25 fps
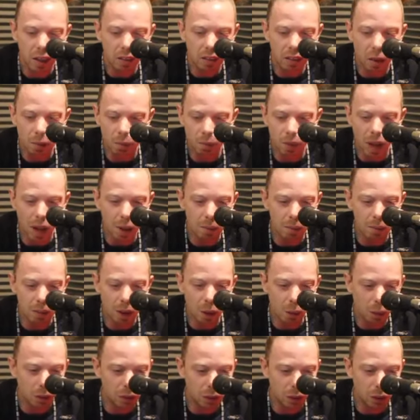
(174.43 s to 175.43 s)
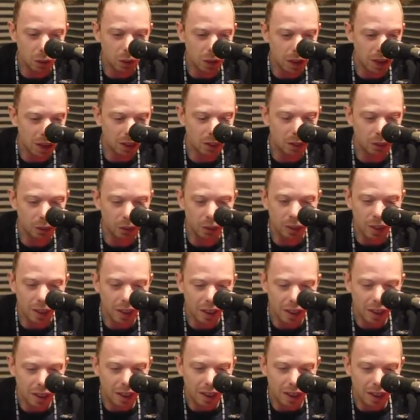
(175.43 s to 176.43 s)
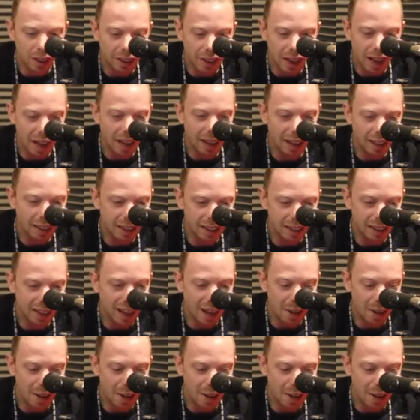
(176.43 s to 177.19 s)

Sometimes I would do a little, like,